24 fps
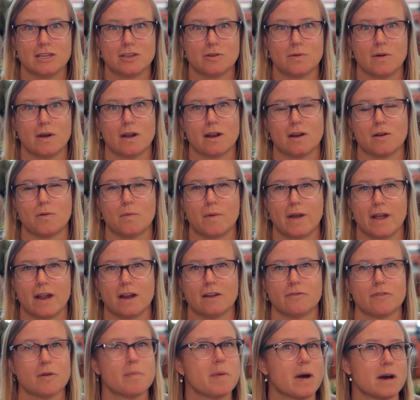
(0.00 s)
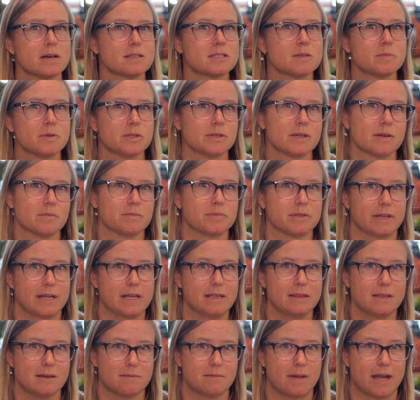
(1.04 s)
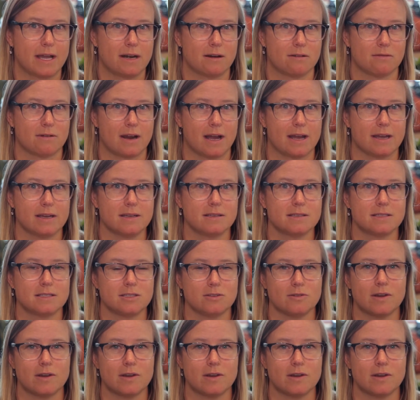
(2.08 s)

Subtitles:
you are aware of a possible complaint that might arise.